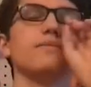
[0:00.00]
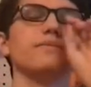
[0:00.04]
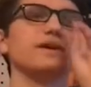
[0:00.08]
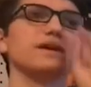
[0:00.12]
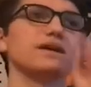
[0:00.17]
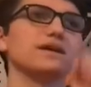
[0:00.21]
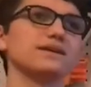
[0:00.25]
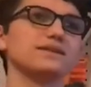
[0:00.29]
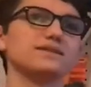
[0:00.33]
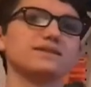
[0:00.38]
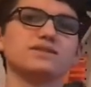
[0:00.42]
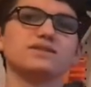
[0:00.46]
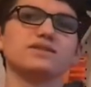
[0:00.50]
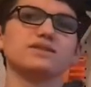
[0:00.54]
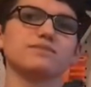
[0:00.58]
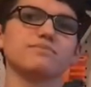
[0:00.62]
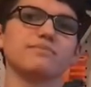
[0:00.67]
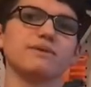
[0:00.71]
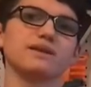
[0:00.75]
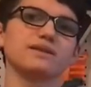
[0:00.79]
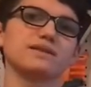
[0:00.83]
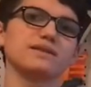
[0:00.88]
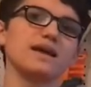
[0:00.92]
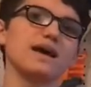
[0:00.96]
because it
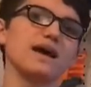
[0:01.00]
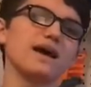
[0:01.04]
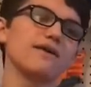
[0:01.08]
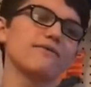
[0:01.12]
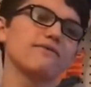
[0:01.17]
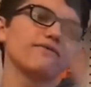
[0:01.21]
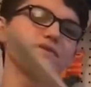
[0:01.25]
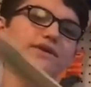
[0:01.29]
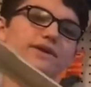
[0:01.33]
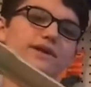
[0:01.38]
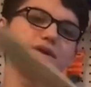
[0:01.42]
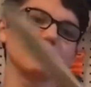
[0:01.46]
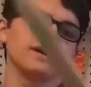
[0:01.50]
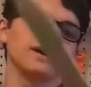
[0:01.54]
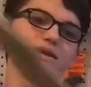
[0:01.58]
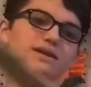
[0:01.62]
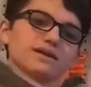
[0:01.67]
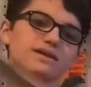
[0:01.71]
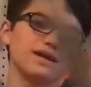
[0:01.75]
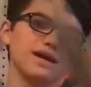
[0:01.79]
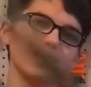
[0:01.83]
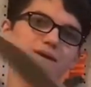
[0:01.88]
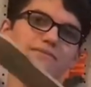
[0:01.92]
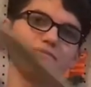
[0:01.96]
just makes every
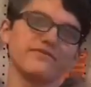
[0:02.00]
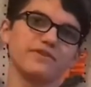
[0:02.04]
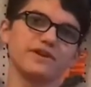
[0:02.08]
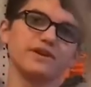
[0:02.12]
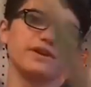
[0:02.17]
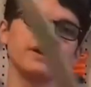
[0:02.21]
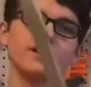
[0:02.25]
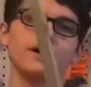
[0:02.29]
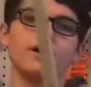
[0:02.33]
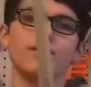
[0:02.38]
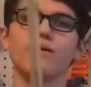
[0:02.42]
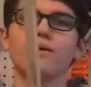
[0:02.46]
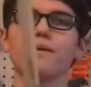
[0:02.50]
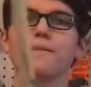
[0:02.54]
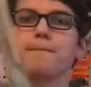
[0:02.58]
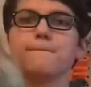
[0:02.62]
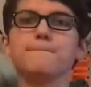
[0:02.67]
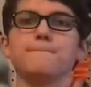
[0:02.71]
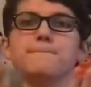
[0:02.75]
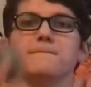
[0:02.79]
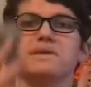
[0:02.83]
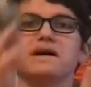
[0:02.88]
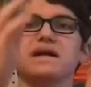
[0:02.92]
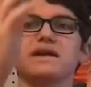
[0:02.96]
gun game video
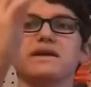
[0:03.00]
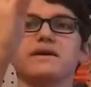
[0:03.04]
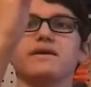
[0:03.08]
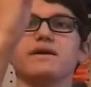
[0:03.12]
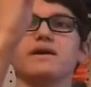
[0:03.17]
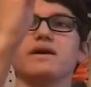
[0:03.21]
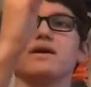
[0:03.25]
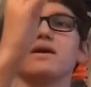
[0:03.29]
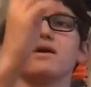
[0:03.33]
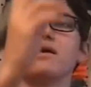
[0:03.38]
better.